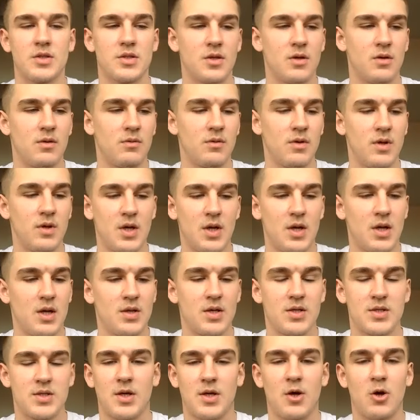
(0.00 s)
So
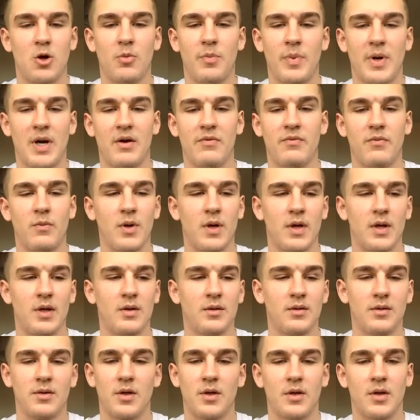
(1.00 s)
there's a whole pathway
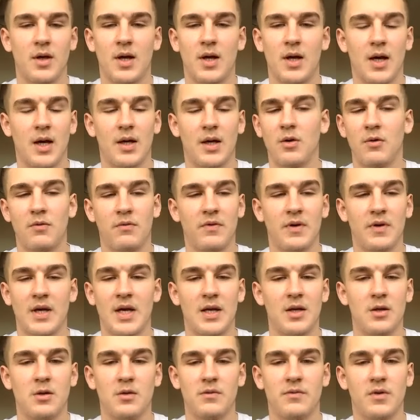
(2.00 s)
that I don't think
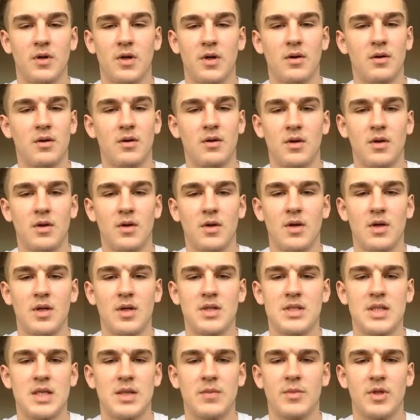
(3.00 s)
any other
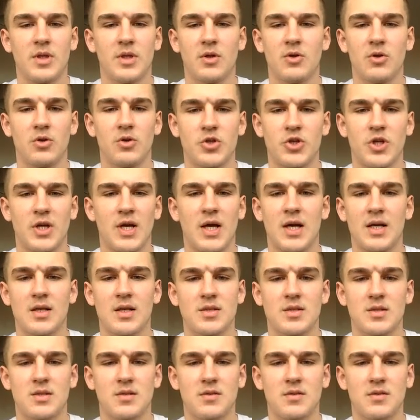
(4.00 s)
team in the country has,